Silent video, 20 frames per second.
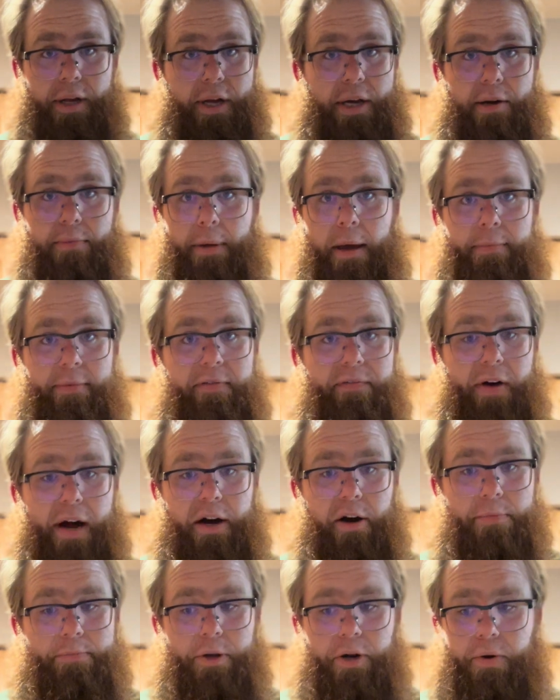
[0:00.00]
you know, maybe
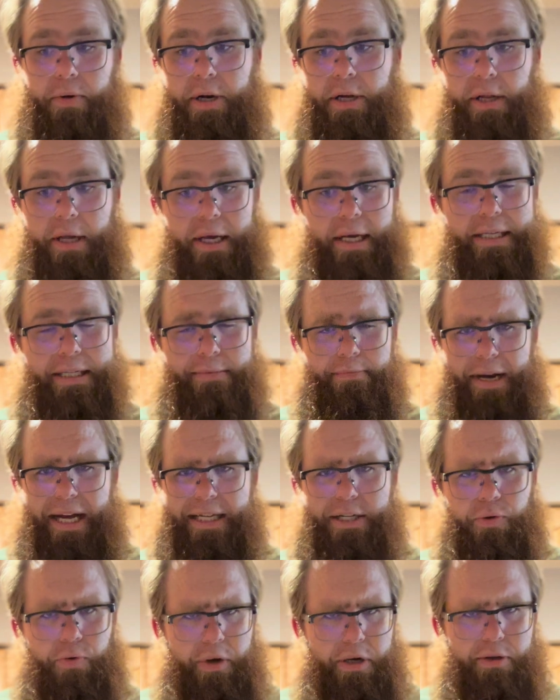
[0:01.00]
fire up the grill and get some
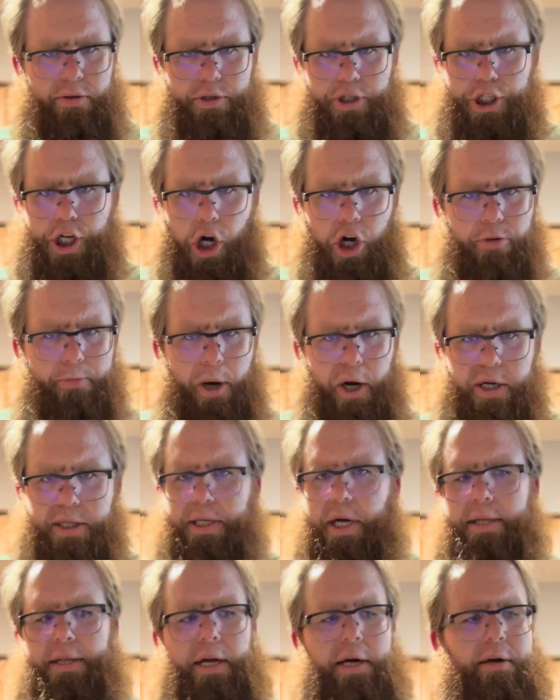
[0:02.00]
nice grill char marks
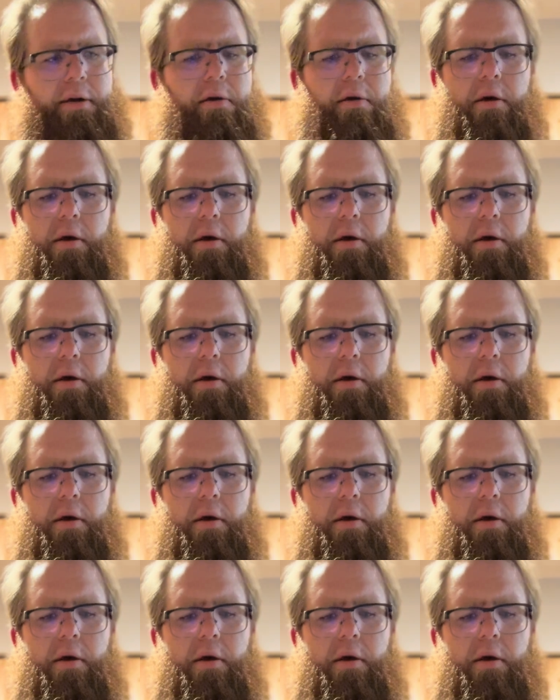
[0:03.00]
on there.